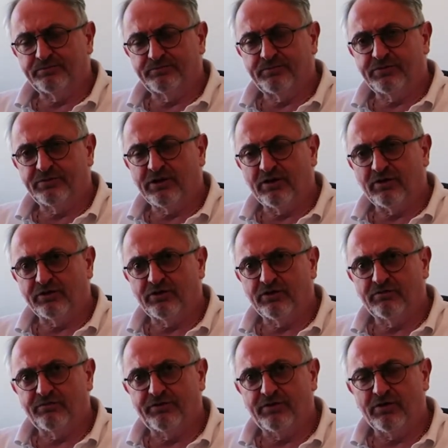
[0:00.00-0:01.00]

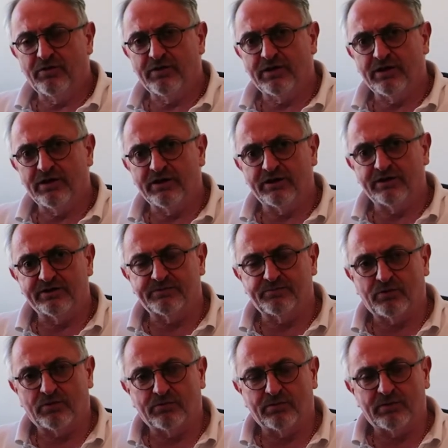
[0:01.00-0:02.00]
good few years,
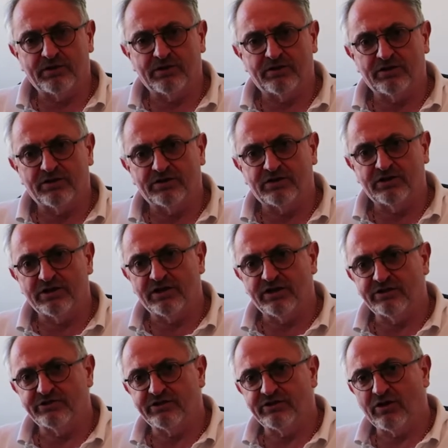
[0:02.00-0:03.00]
probably 30
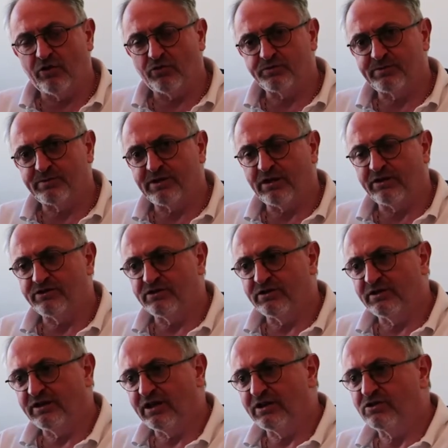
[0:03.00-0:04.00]
years, in the hospitality and
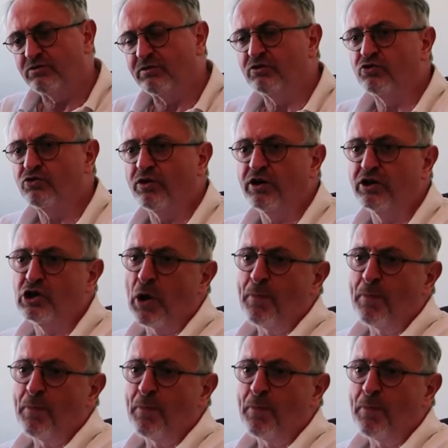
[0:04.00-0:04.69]
catering trade,